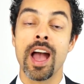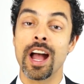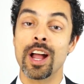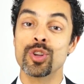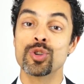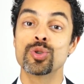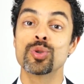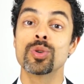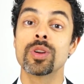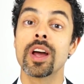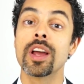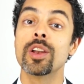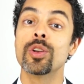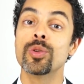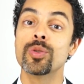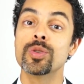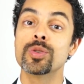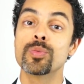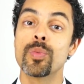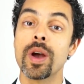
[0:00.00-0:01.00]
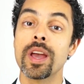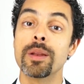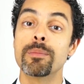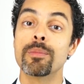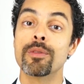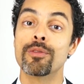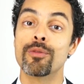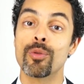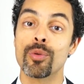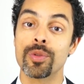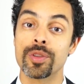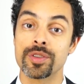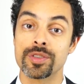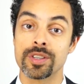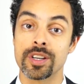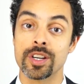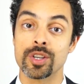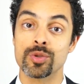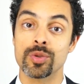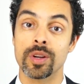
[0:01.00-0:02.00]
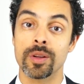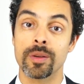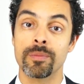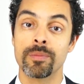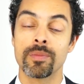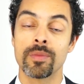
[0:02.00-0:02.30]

and should I lose weight before the surgery?